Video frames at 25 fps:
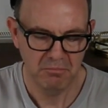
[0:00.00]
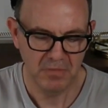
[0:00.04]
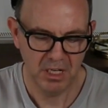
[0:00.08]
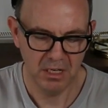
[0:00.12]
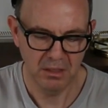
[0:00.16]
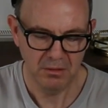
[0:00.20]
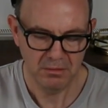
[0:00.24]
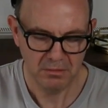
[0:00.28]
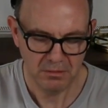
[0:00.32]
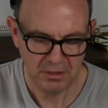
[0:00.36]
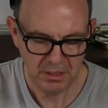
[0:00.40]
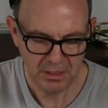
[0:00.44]
you
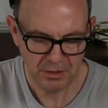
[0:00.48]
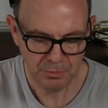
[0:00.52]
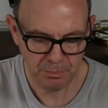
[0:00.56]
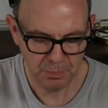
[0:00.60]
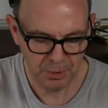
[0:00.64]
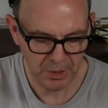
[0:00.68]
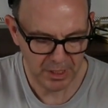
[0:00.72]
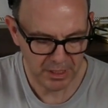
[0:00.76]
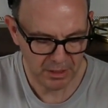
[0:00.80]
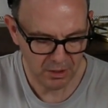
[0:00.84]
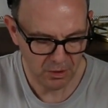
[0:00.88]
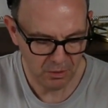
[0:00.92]
know, it's
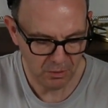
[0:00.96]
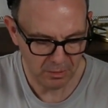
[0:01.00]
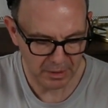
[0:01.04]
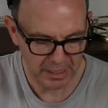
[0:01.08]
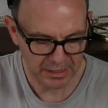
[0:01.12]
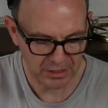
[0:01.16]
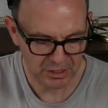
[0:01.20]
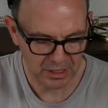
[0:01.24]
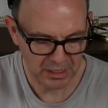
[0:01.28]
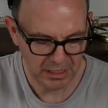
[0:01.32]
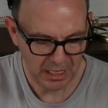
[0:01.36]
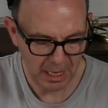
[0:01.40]
pretty cool
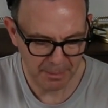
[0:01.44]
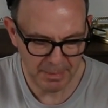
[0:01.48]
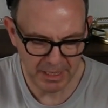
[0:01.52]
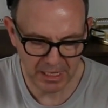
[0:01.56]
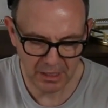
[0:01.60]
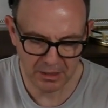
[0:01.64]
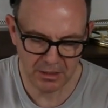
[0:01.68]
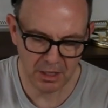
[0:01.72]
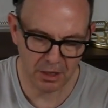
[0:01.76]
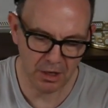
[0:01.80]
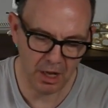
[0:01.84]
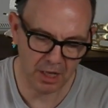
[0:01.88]
actually. I
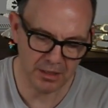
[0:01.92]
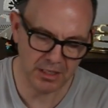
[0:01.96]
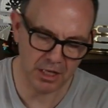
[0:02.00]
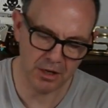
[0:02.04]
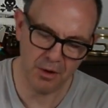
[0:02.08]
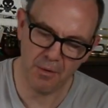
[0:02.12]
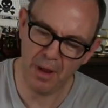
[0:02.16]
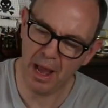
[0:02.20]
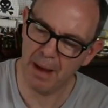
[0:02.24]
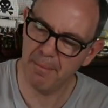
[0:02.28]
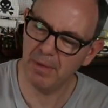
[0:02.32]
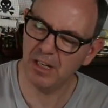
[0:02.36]
mean, I
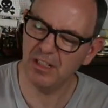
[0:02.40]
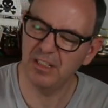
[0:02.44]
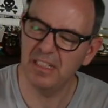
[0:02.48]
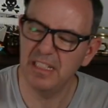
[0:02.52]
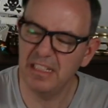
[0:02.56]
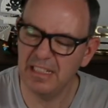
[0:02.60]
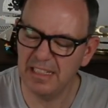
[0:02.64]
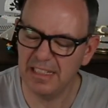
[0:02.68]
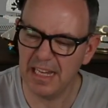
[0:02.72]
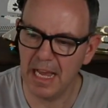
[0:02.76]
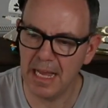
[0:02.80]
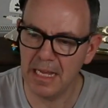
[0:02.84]
don't know how much
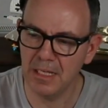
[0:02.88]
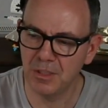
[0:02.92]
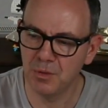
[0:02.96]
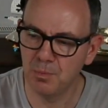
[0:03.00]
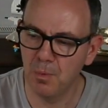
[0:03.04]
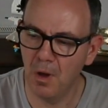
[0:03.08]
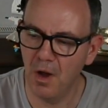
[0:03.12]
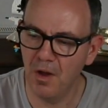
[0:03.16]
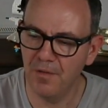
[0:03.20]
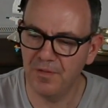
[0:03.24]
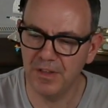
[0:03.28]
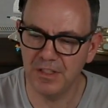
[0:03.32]
this set
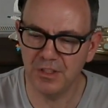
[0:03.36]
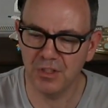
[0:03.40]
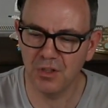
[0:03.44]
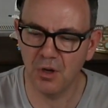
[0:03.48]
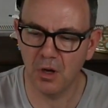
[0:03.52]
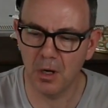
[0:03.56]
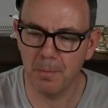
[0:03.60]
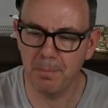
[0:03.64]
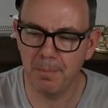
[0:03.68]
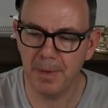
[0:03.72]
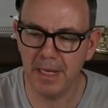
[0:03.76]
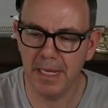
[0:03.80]
is worth. It's
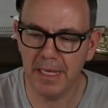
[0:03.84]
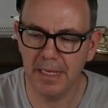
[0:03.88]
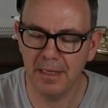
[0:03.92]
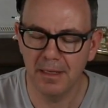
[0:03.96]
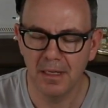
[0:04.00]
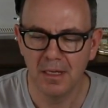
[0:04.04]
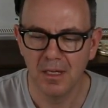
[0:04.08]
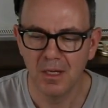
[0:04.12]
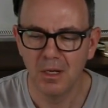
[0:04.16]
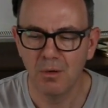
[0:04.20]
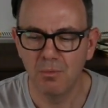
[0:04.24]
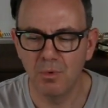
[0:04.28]
got to
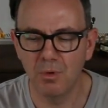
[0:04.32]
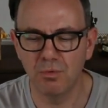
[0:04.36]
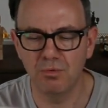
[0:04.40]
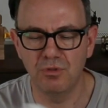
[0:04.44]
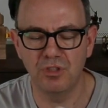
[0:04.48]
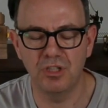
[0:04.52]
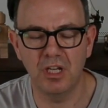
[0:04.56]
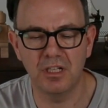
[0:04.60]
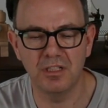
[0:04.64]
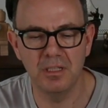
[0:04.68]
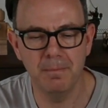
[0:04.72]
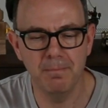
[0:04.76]
be, well,
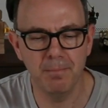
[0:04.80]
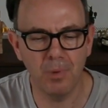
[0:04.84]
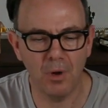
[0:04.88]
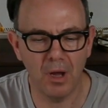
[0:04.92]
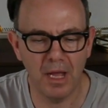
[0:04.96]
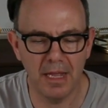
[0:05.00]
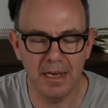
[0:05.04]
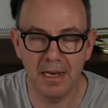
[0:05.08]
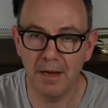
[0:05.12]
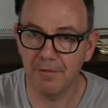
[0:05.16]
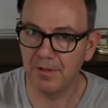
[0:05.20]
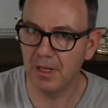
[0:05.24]
judging
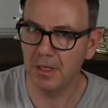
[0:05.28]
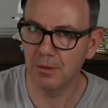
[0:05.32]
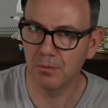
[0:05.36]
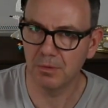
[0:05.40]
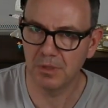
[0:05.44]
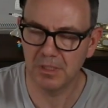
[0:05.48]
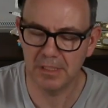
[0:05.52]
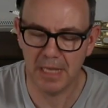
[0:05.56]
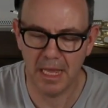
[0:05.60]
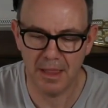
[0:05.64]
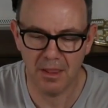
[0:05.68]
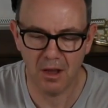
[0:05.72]
by another
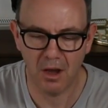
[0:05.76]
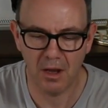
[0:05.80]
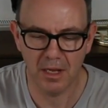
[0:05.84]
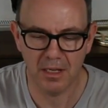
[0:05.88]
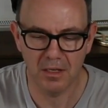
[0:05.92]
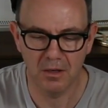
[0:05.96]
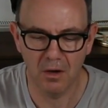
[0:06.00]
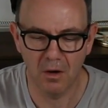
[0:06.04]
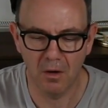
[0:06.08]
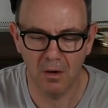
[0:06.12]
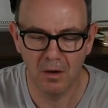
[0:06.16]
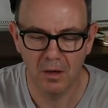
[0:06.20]
little set that I
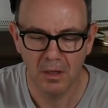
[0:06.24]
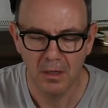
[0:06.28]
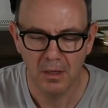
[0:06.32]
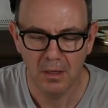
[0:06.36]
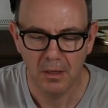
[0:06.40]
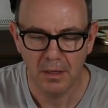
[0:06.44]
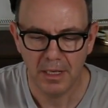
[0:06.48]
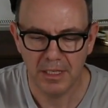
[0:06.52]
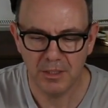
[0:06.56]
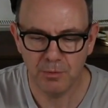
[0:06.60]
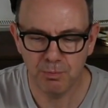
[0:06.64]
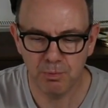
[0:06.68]
got,
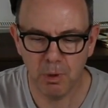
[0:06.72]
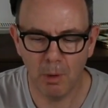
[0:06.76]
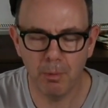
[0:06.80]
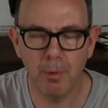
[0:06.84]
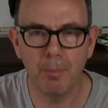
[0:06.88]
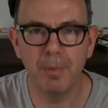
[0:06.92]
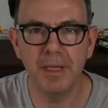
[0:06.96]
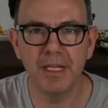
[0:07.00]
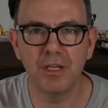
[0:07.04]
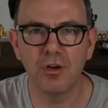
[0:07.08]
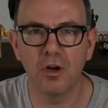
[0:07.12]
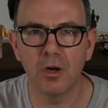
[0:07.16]
it's
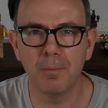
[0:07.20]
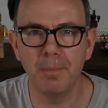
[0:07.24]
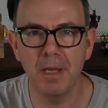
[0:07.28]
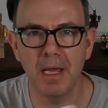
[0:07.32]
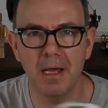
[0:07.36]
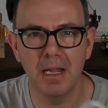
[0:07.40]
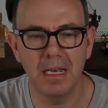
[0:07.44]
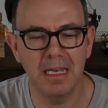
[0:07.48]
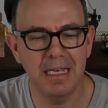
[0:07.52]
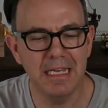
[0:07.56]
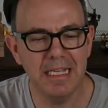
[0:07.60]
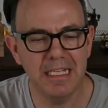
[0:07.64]
probably got to
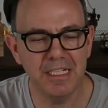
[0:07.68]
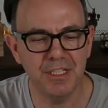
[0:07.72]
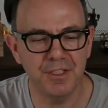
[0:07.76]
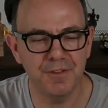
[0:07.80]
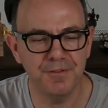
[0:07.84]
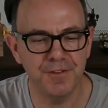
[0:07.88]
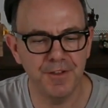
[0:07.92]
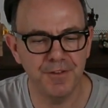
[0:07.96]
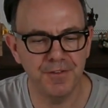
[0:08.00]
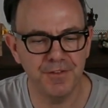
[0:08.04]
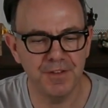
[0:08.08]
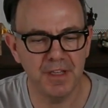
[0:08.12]
be at
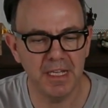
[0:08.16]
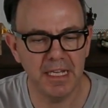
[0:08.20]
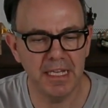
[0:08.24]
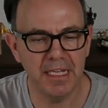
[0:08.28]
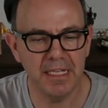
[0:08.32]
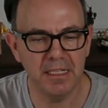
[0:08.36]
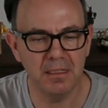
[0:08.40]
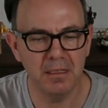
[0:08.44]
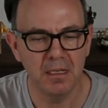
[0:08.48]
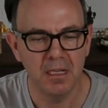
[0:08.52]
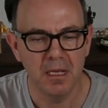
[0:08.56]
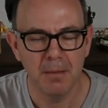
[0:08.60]
least
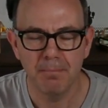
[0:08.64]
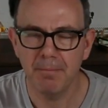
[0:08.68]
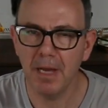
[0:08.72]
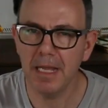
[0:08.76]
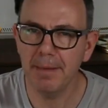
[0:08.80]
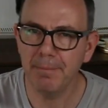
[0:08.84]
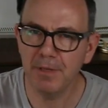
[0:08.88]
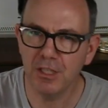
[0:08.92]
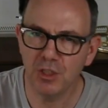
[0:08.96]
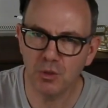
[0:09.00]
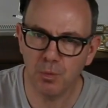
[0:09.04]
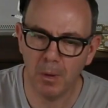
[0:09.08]
15,
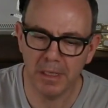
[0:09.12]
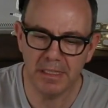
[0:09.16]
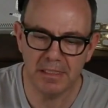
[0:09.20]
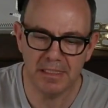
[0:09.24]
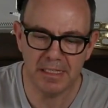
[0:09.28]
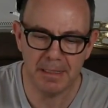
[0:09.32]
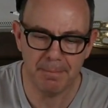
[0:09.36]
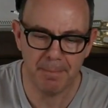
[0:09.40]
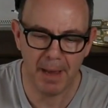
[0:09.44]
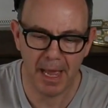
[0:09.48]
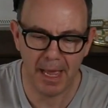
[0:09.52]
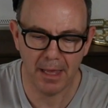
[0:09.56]
maybe
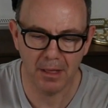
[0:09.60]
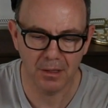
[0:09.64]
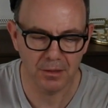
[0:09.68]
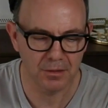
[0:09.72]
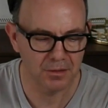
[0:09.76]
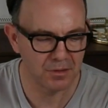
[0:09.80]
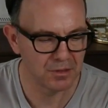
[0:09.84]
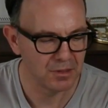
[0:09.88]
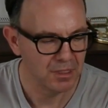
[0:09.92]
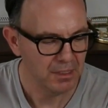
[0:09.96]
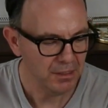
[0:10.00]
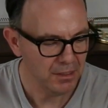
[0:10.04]
20
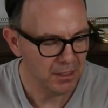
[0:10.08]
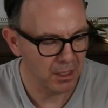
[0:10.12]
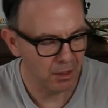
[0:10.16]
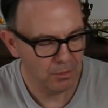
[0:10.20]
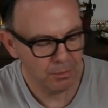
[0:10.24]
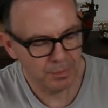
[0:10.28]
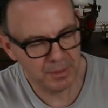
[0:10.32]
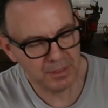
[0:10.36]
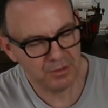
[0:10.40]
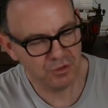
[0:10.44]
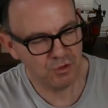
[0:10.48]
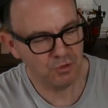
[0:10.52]
pounds. You
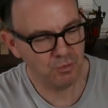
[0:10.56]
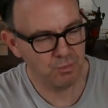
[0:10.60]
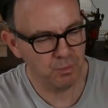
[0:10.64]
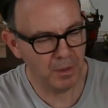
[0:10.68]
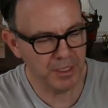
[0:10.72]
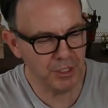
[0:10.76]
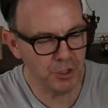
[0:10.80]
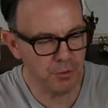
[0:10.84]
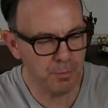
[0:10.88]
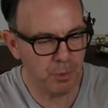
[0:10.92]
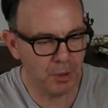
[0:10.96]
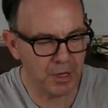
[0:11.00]
know, which
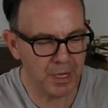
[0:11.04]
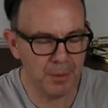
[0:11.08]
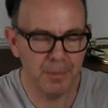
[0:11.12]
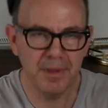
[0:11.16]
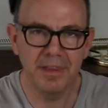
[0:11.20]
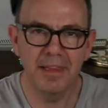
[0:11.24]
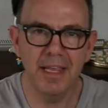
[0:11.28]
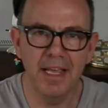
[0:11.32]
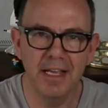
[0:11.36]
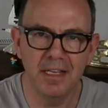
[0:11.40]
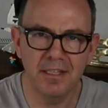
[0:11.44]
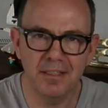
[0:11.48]
when you put it
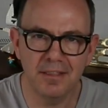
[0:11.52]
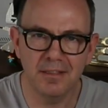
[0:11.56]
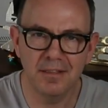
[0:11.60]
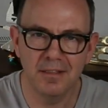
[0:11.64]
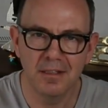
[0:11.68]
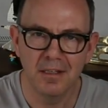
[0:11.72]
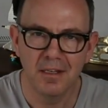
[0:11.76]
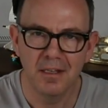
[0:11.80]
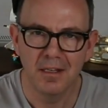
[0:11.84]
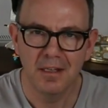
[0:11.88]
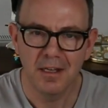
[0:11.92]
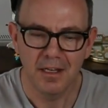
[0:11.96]
with
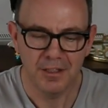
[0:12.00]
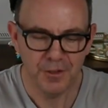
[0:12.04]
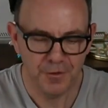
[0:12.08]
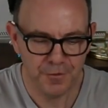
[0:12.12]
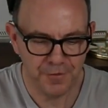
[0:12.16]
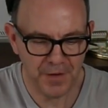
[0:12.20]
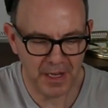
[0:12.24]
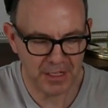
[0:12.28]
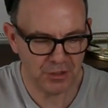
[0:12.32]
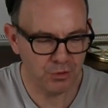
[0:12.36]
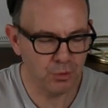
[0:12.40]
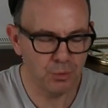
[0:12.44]
this and you
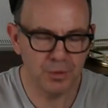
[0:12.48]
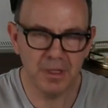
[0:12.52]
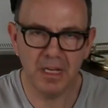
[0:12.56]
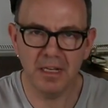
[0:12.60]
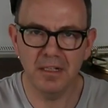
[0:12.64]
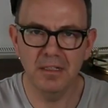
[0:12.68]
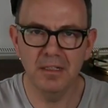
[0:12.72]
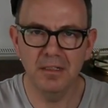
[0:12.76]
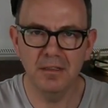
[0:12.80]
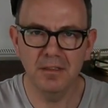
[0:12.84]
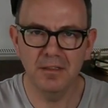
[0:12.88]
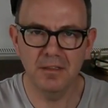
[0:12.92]
factor all
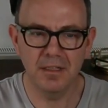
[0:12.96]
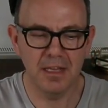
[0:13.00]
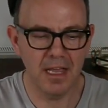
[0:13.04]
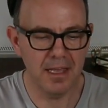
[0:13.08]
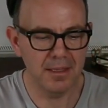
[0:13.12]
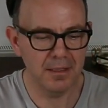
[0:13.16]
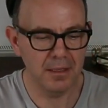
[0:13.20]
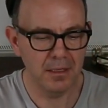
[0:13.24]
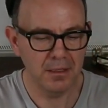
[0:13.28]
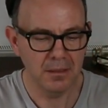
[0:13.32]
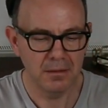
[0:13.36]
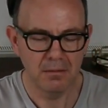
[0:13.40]
that in
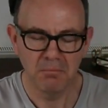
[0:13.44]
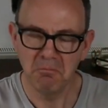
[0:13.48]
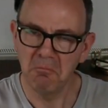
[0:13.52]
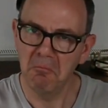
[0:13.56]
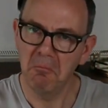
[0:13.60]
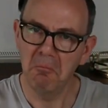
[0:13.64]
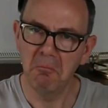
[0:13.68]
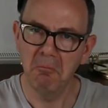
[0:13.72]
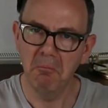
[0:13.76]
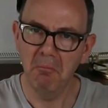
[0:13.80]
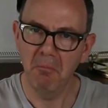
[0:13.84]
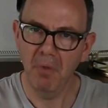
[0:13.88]
together,
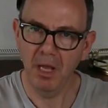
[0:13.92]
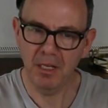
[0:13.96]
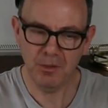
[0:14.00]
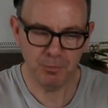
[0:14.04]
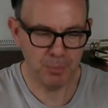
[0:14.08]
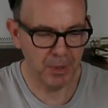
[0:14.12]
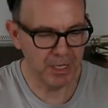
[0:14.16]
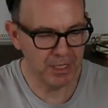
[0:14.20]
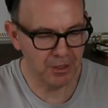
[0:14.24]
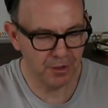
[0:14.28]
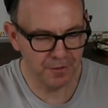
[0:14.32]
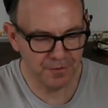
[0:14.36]
that's
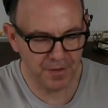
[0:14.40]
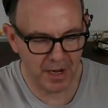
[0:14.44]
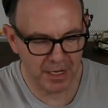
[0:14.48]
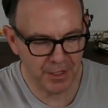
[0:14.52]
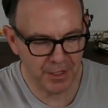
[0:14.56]
pretty good